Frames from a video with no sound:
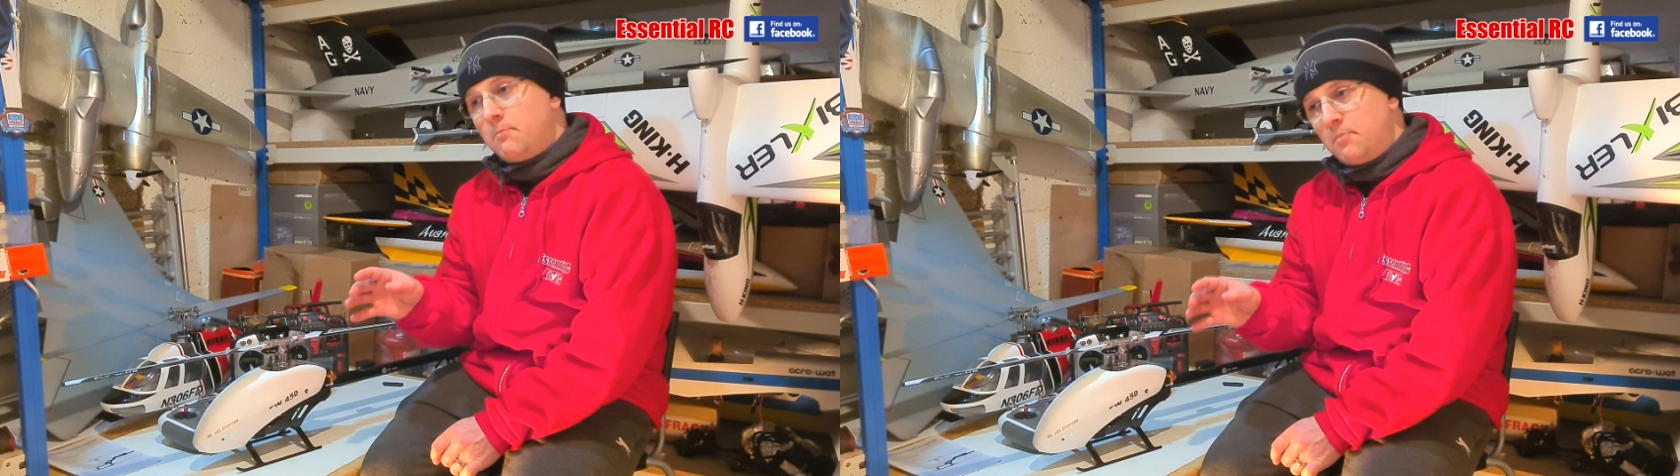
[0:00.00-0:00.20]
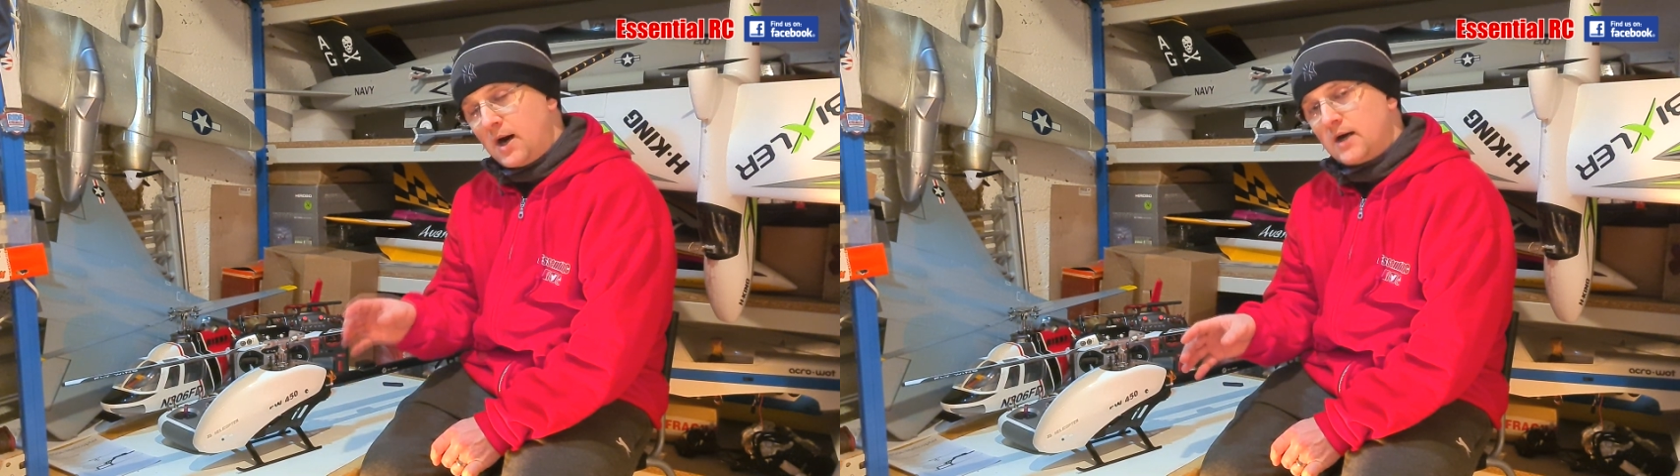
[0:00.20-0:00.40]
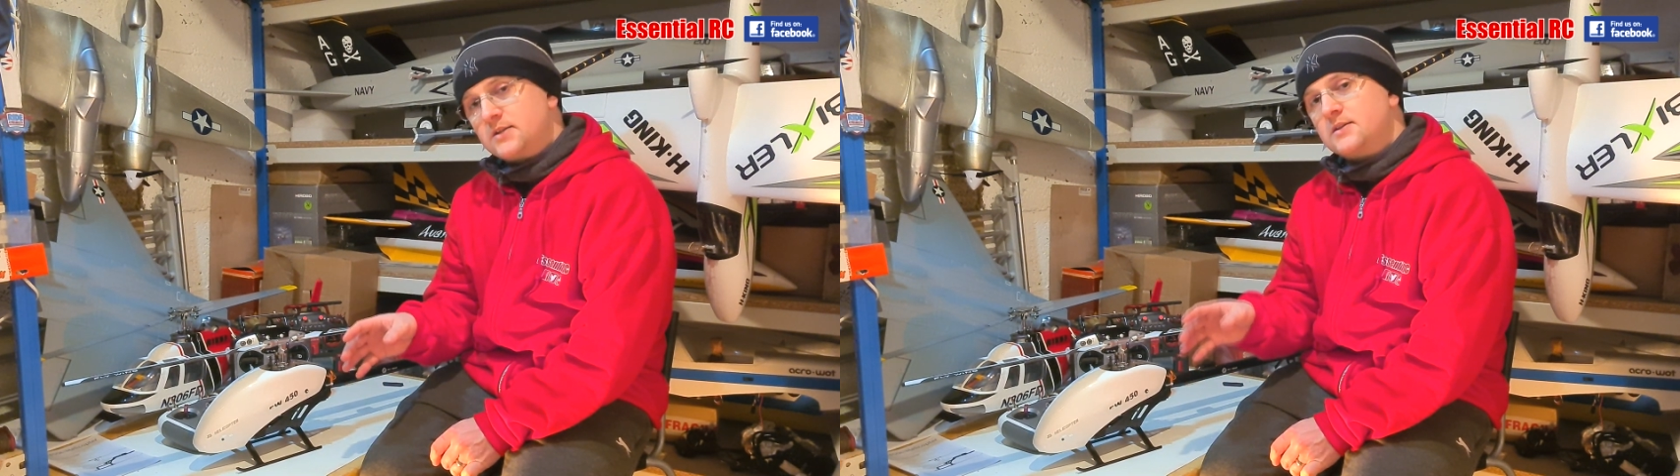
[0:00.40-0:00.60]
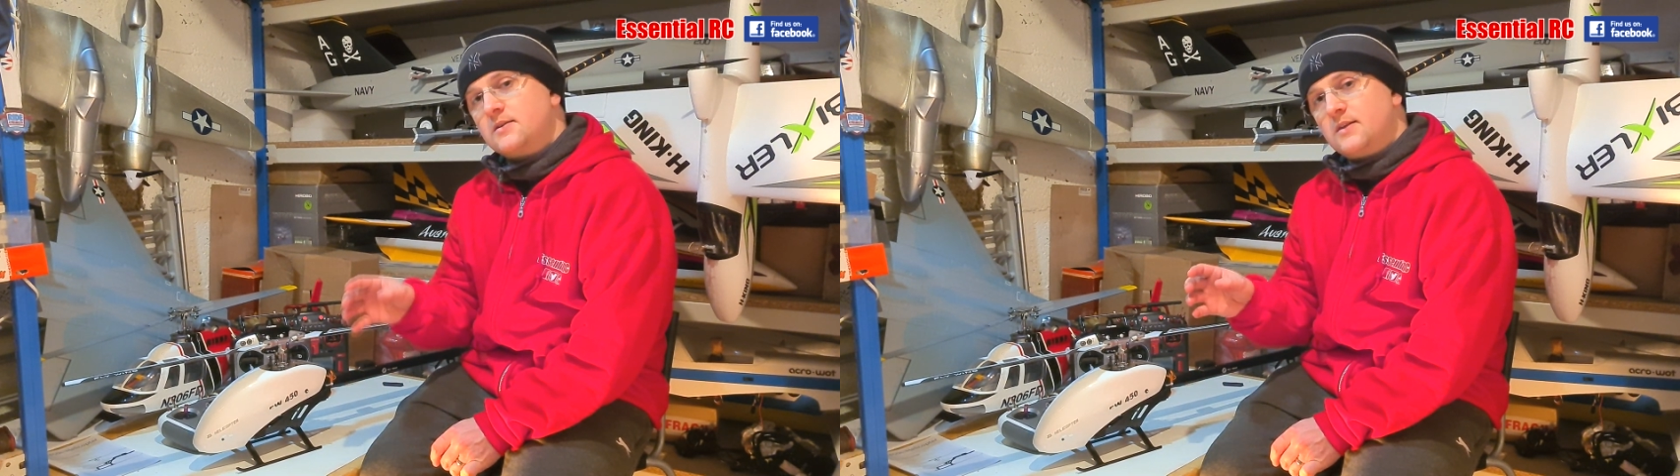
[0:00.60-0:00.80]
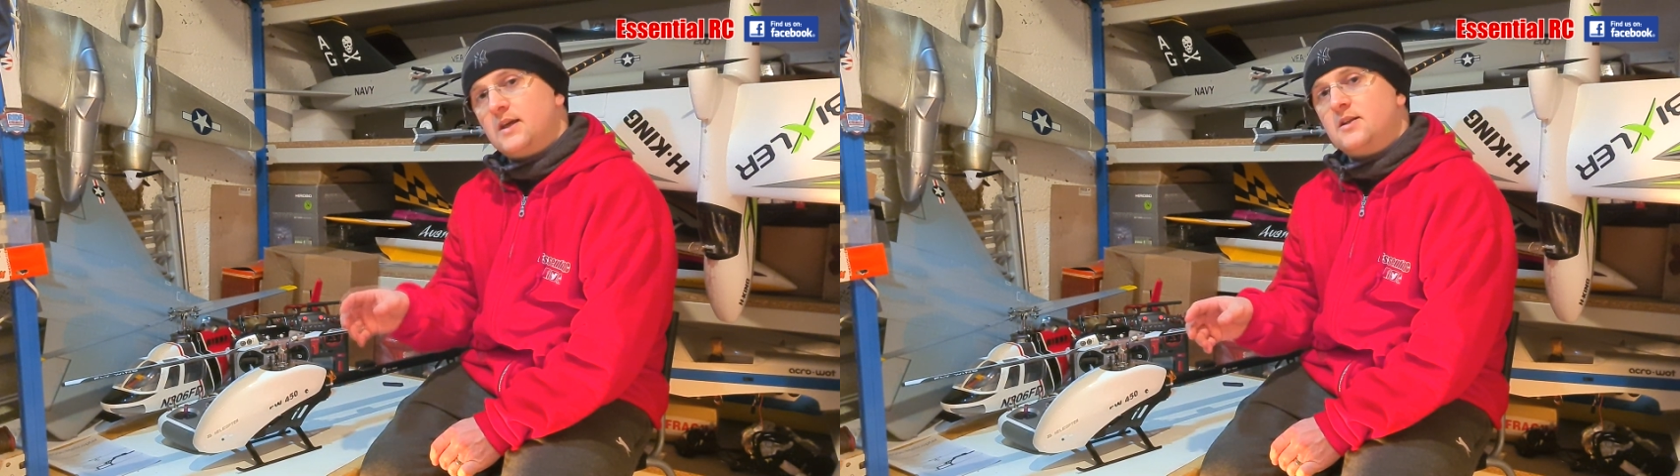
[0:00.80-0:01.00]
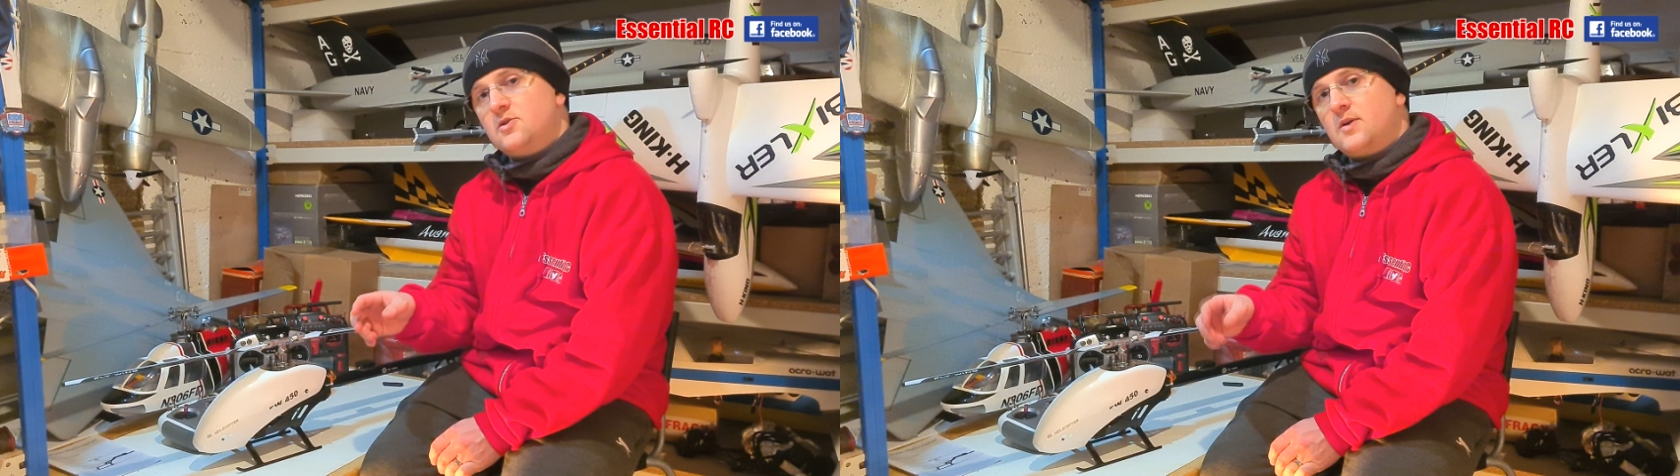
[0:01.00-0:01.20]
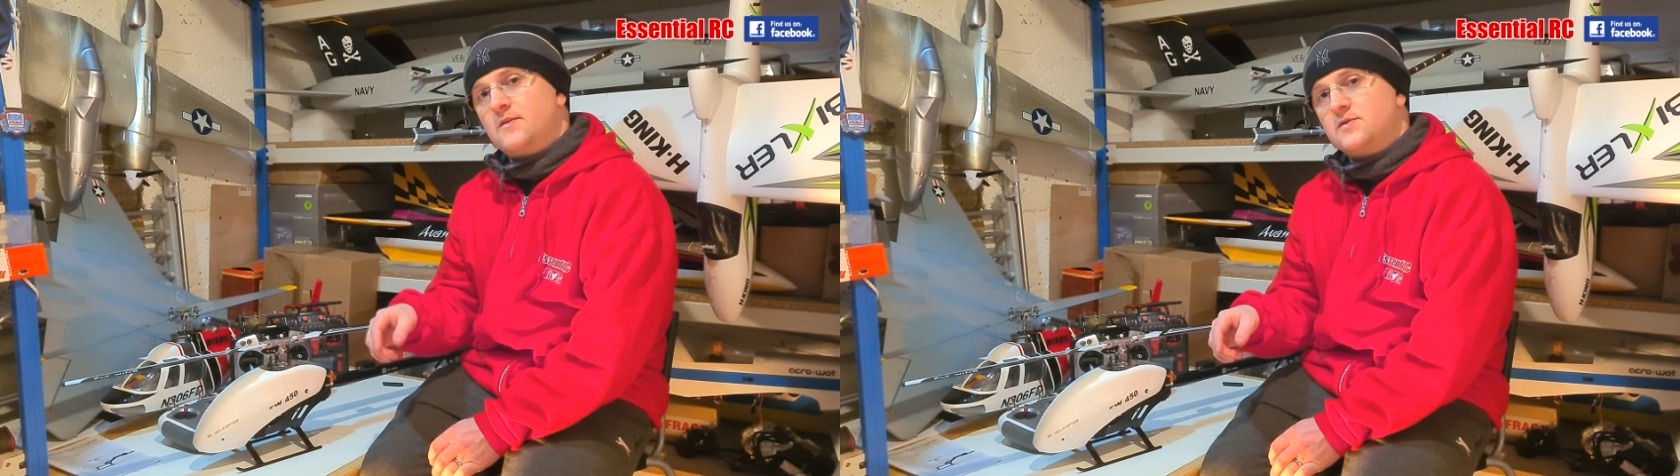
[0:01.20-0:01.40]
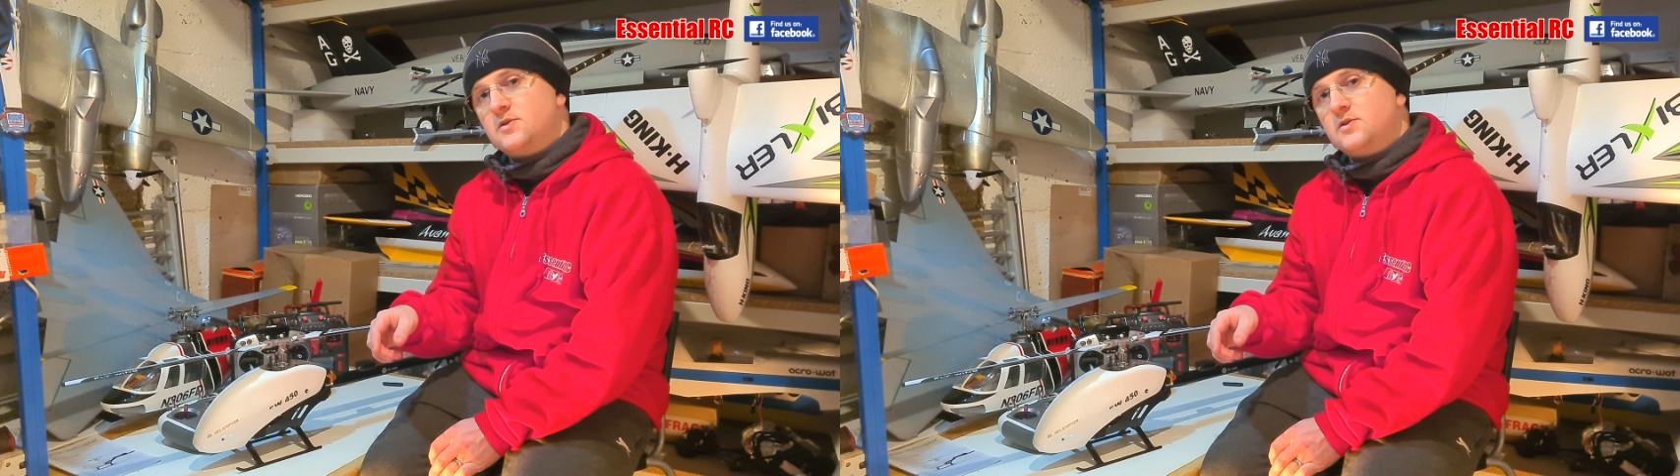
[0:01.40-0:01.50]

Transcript: but then you have